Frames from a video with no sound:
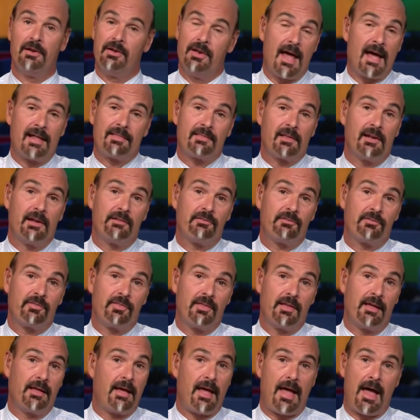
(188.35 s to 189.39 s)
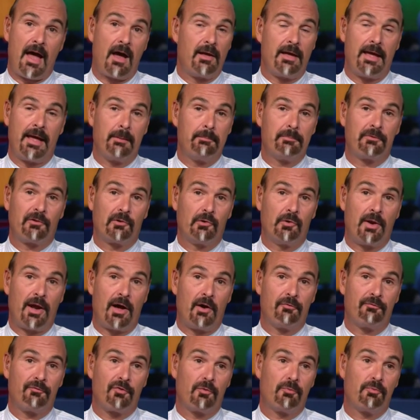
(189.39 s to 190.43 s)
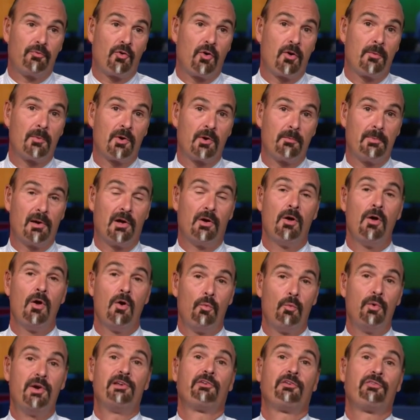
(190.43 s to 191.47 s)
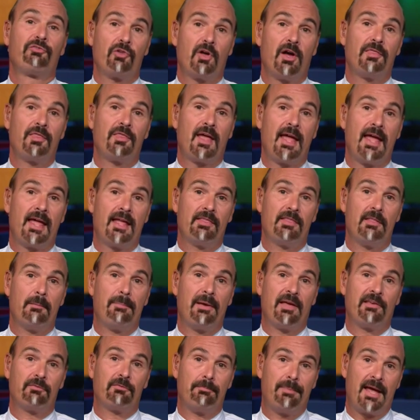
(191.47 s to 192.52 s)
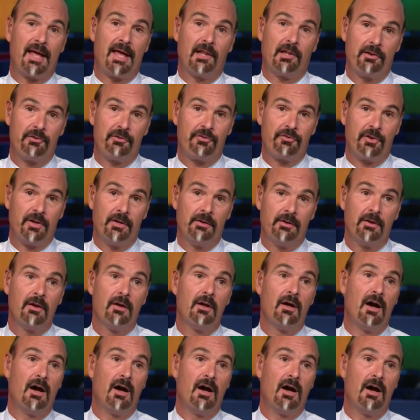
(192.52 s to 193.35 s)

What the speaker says: Not that it's the absolute outperformer, but we just thought they had the best balance sheet.